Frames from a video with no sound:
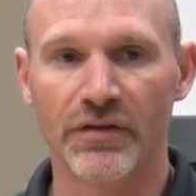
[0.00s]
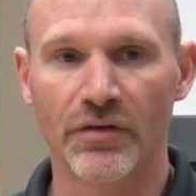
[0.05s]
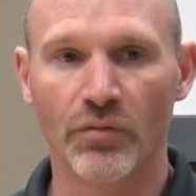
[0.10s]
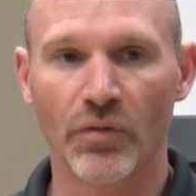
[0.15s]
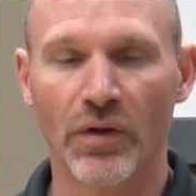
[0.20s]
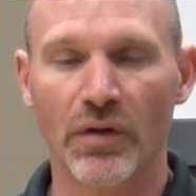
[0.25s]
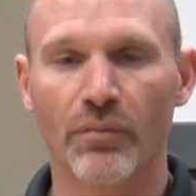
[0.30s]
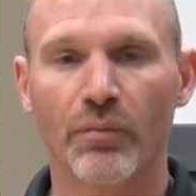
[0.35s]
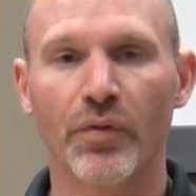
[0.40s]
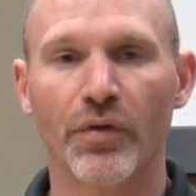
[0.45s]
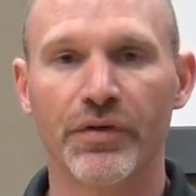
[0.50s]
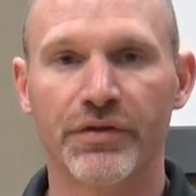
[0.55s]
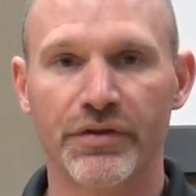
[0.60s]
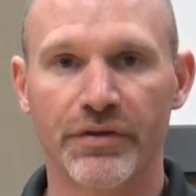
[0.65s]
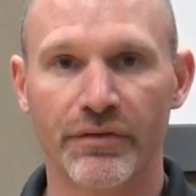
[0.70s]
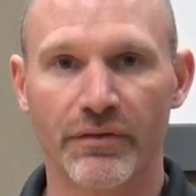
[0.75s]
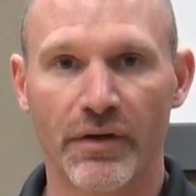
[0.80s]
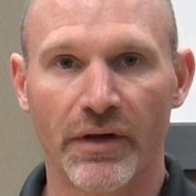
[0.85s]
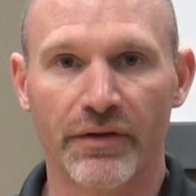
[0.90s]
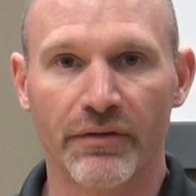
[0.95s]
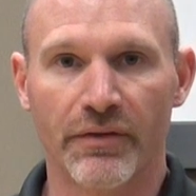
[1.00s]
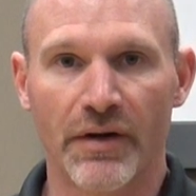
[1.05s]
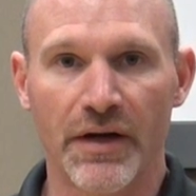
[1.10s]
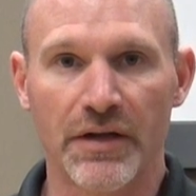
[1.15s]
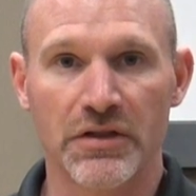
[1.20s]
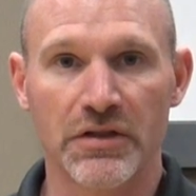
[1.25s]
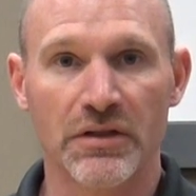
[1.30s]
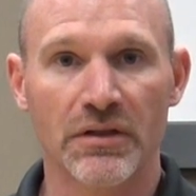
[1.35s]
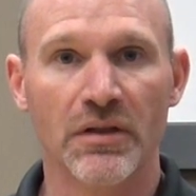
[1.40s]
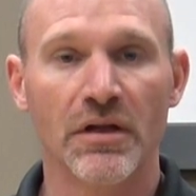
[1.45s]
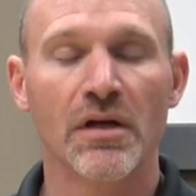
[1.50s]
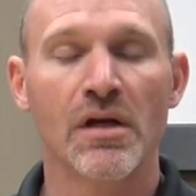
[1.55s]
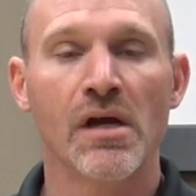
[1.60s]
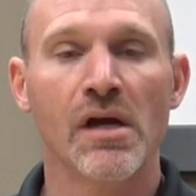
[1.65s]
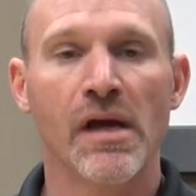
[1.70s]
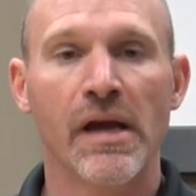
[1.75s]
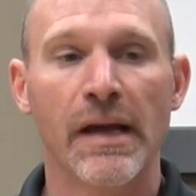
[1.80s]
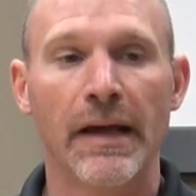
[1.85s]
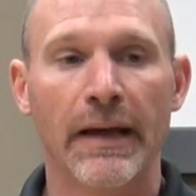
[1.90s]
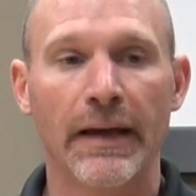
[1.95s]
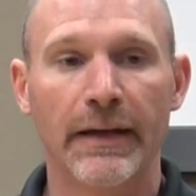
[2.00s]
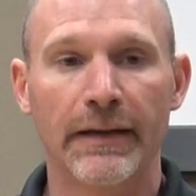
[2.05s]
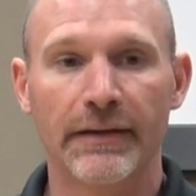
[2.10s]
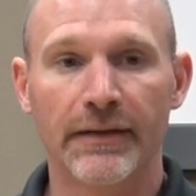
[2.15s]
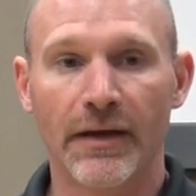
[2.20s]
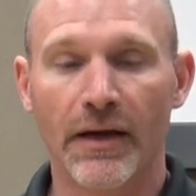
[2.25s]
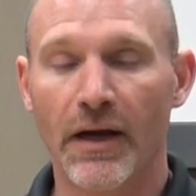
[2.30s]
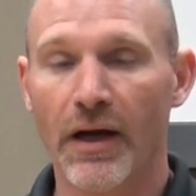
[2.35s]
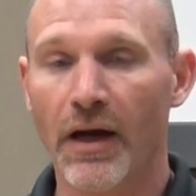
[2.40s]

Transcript: and we can point you in the right direction, and